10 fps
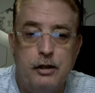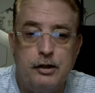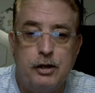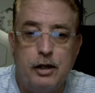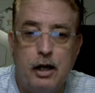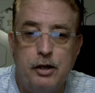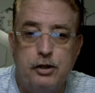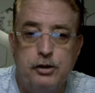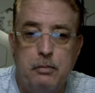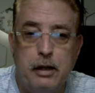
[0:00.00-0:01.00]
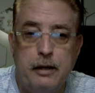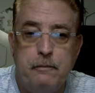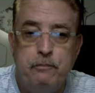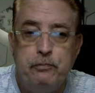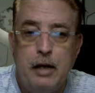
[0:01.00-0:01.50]
It's going to cost you some money.
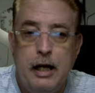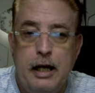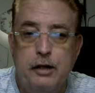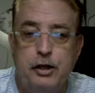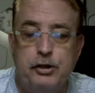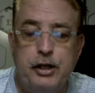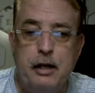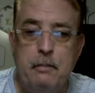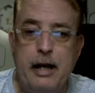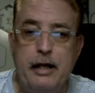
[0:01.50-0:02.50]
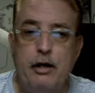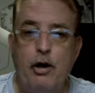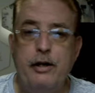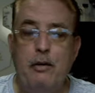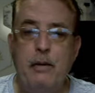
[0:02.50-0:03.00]
As you can see, the
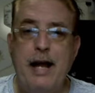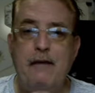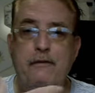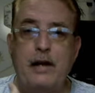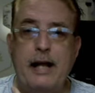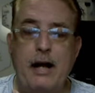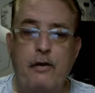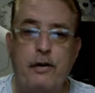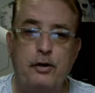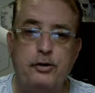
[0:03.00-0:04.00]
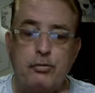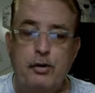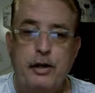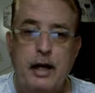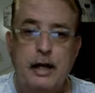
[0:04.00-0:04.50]
Medicard. Now, we have Philly Health also,
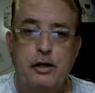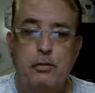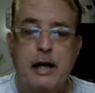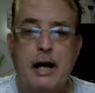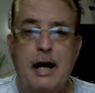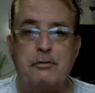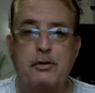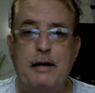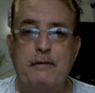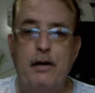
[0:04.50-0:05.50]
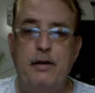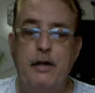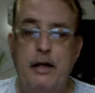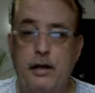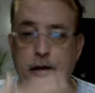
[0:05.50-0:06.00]
Ruth and I do. I was grandfathered
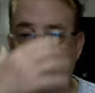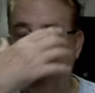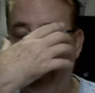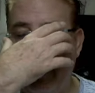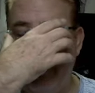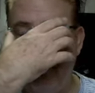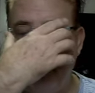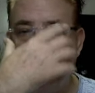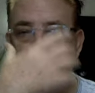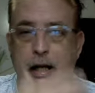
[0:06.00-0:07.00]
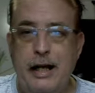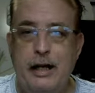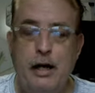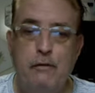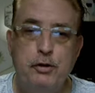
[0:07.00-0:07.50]
in on the old plan. It
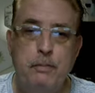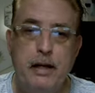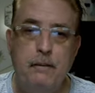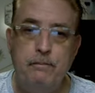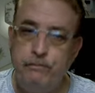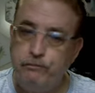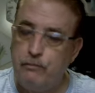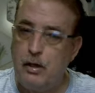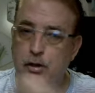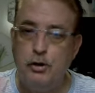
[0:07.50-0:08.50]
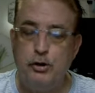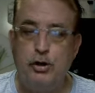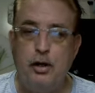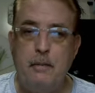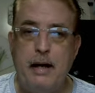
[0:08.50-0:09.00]
covers me up to a
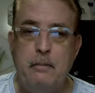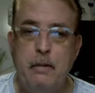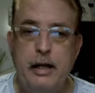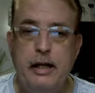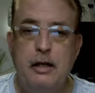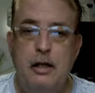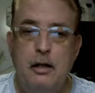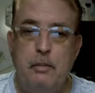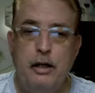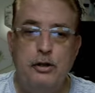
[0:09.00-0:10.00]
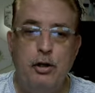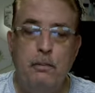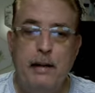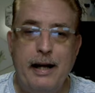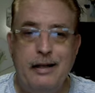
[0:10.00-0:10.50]
certain amount of money, but it's the old
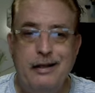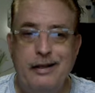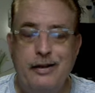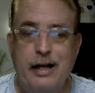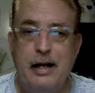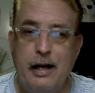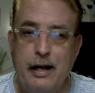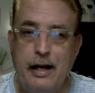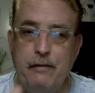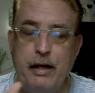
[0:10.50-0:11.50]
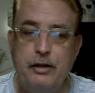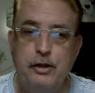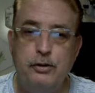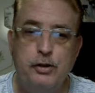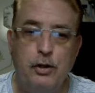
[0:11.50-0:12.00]
plan, and thank God I have that
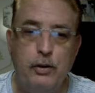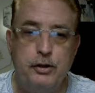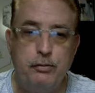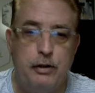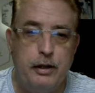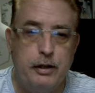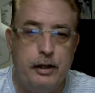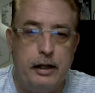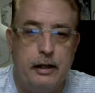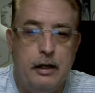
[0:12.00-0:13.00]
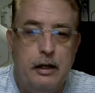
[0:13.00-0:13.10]
too, so it's a real good thing.